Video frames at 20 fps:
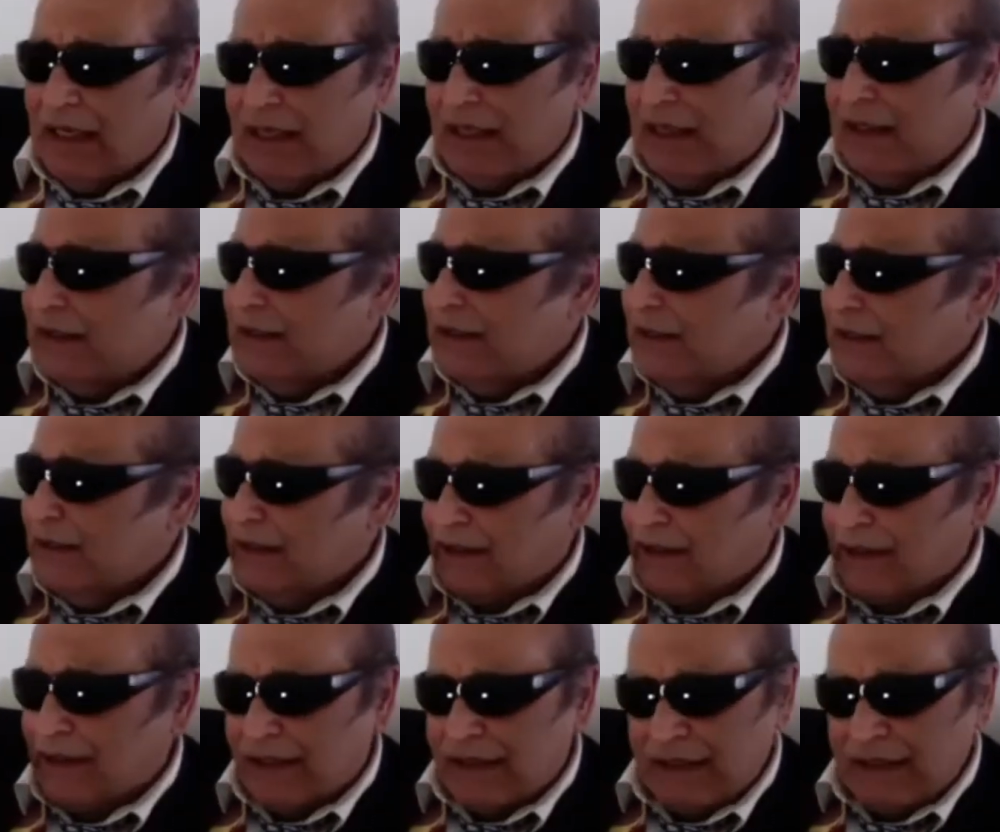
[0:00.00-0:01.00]
Oh, then,
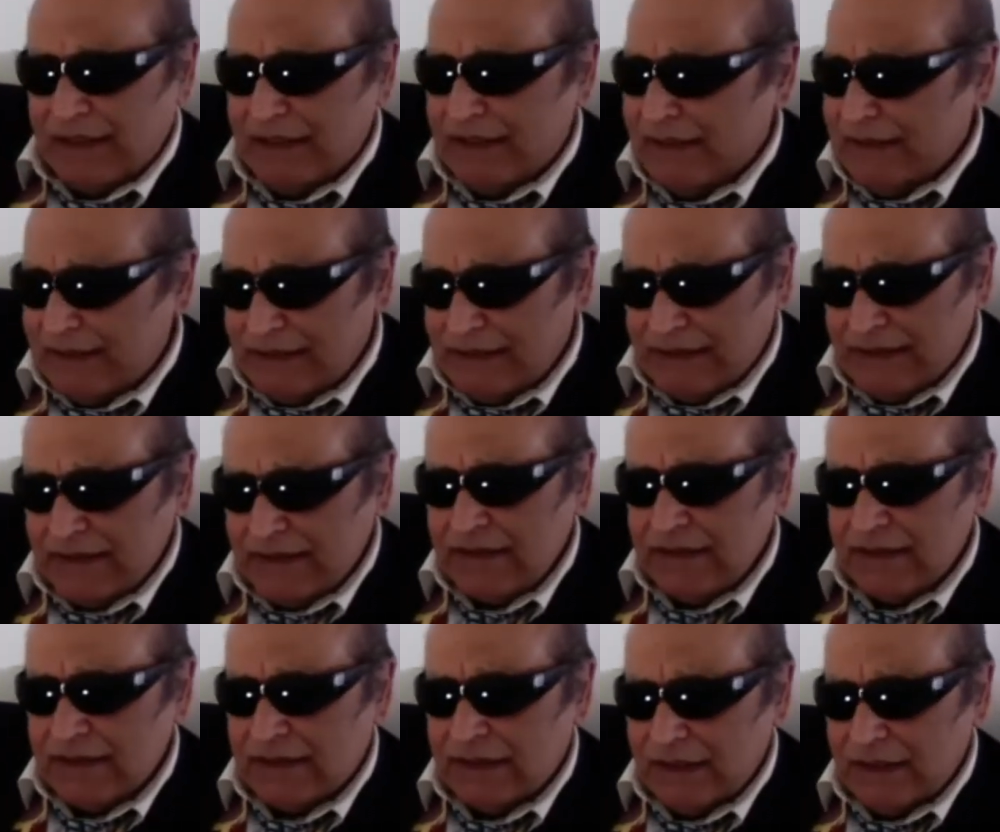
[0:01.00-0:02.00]
did you heal from
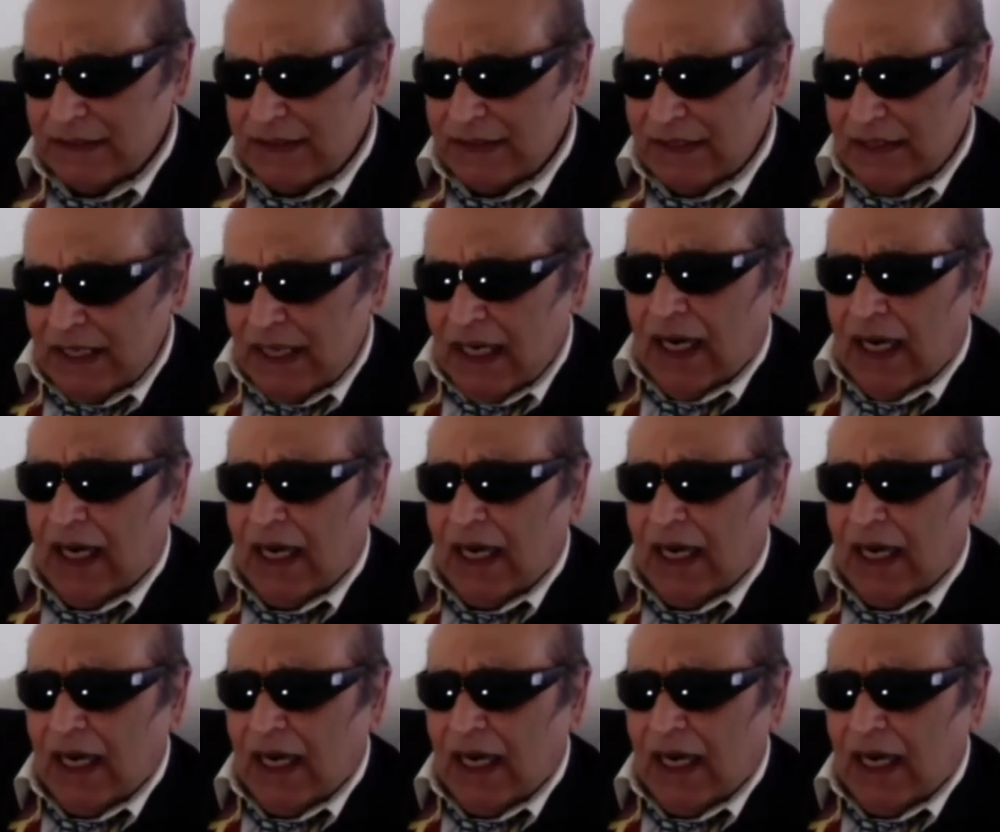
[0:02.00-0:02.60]
that, or?